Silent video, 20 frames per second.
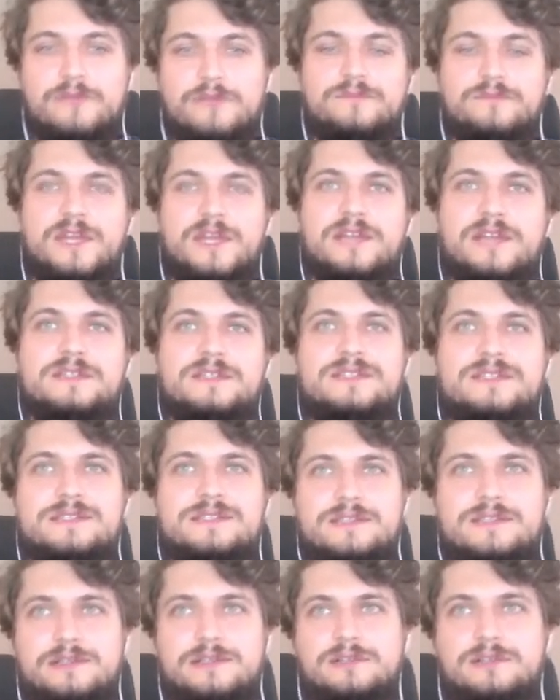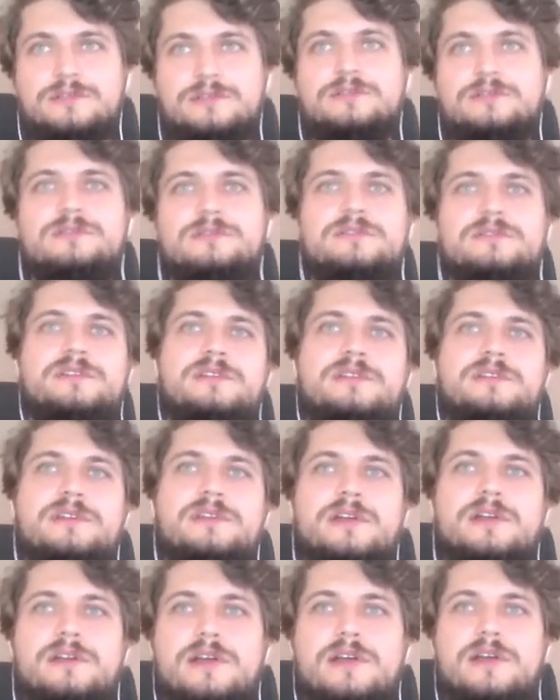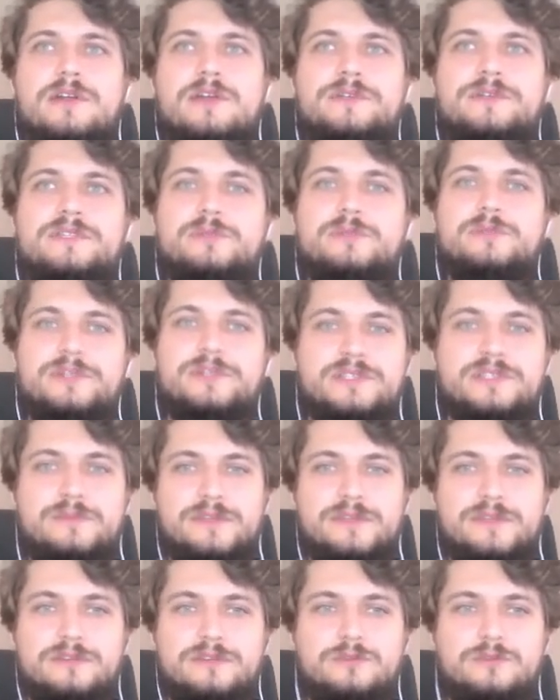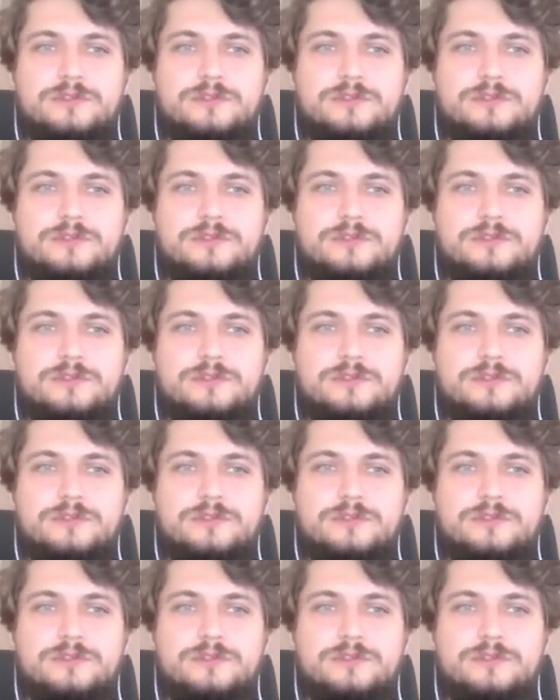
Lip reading: and still the RX burst method will